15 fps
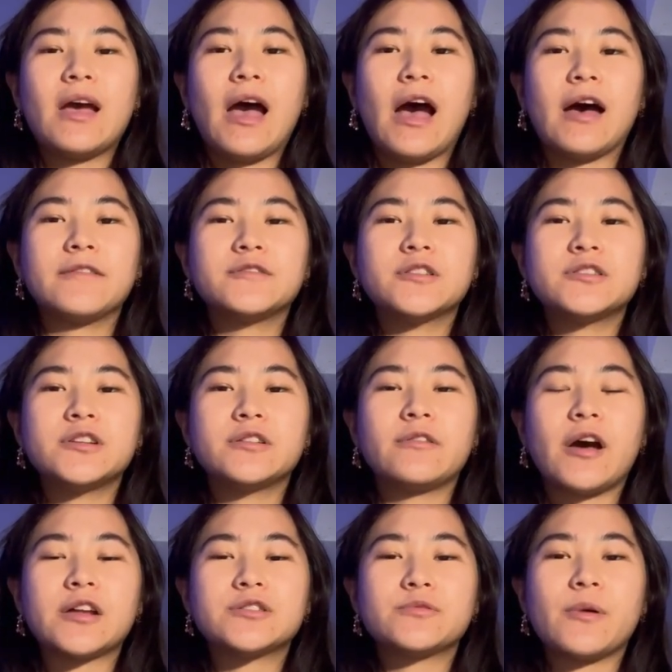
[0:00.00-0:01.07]
After she
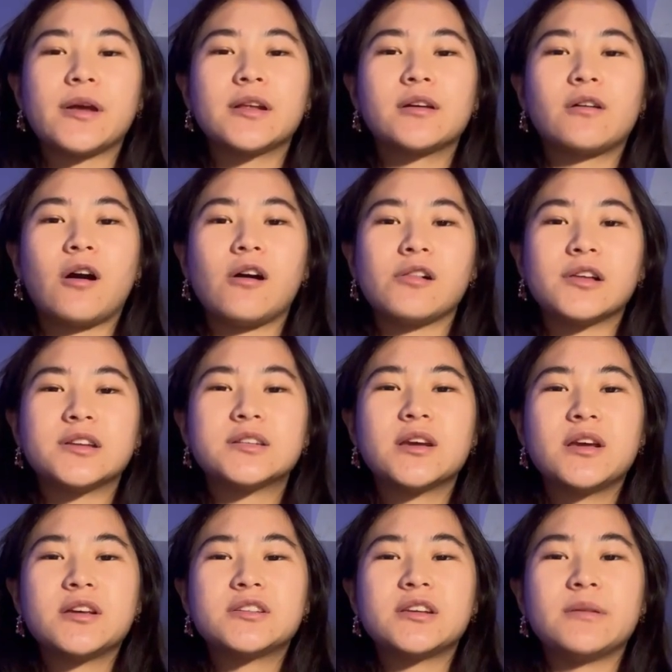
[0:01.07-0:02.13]
graduated college,
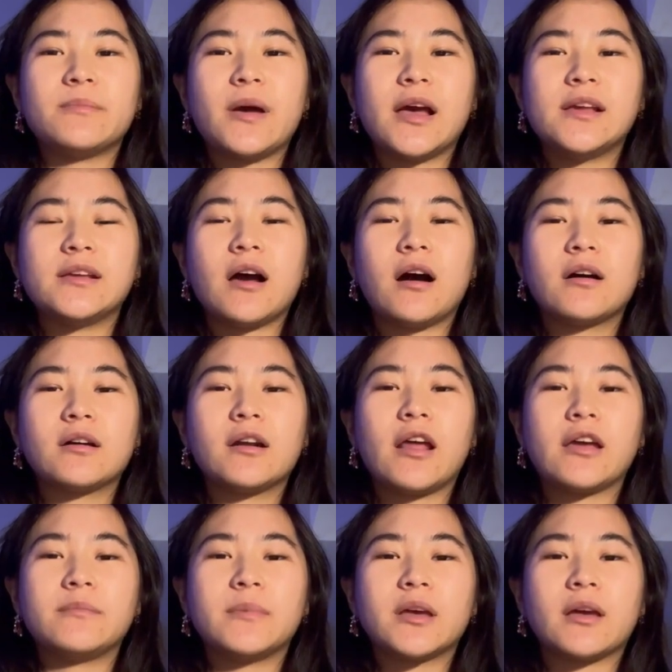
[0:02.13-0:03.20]
she met Yang
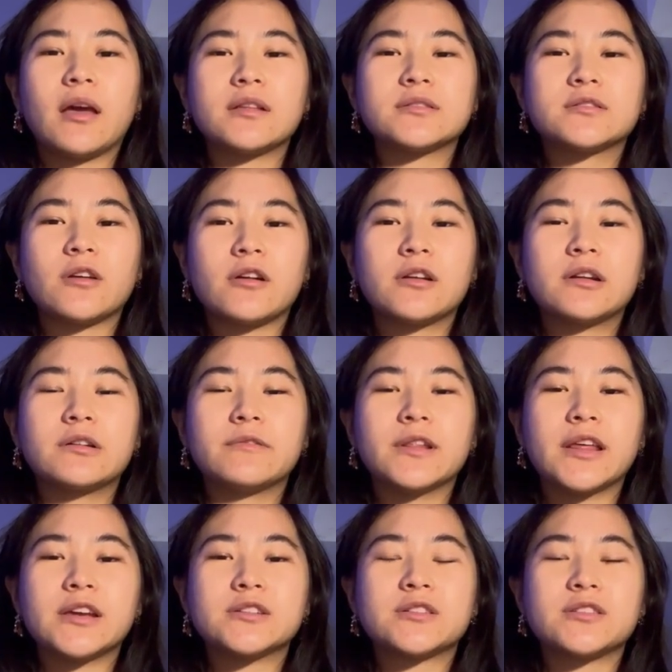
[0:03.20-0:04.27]
Liming and started a
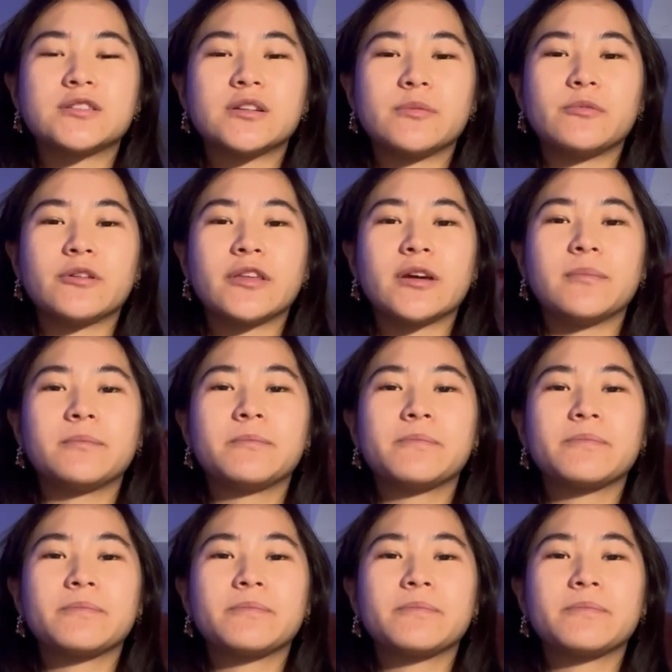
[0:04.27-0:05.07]
relationship with him.